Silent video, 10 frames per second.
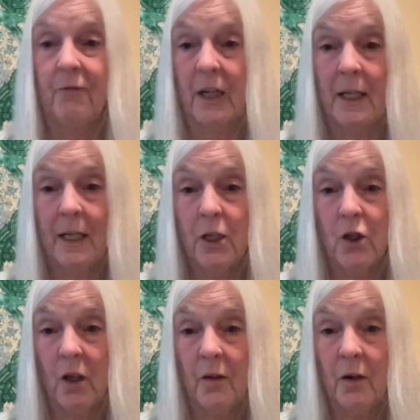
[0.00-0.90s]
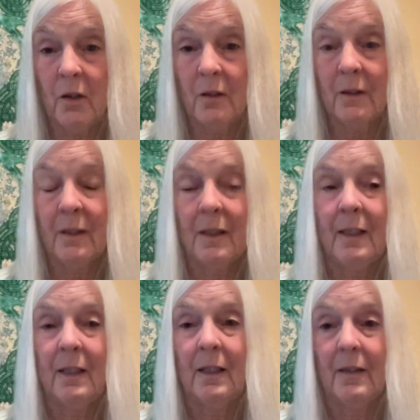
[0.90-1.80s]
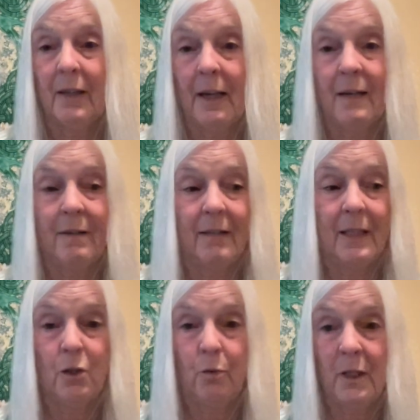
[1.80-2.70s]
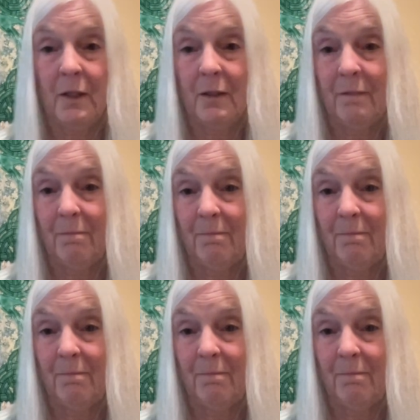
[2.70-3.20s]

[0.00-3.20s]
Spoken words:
fighting each other, like Israel,